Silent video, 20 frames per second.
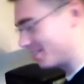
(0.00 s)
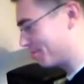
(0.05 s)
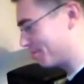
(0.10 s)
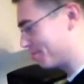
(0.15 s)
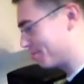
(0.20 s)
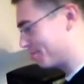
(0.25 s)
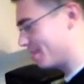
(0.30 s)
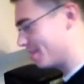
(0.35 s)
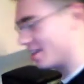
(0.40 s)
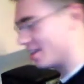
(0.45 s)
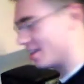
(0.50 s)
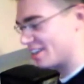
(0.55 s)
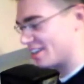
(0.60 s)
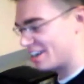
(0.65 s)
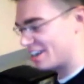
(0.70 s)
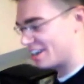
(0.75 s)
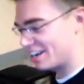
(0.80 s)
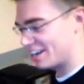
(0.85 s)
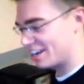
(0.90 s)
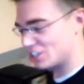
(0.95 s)
bit,
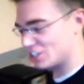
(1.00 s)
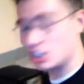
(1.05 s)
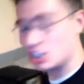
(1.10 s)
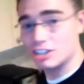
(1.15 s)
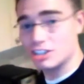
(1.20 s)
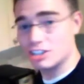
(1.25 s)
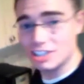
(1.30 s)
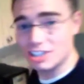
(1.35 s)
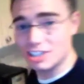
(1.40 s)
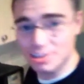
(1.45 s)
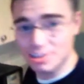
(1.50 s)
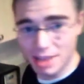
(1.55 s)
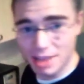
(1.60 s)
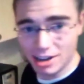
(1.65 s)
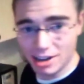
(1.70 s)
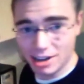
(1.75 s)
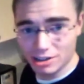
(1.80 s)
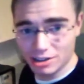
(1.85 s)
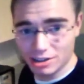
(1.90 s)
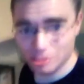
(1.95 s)
chili
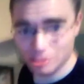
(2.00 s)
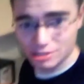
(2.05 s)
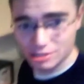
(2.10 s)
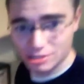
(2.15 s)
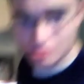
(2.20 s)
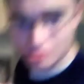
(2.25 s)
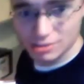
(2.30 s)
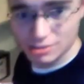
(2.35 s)
tomatoes.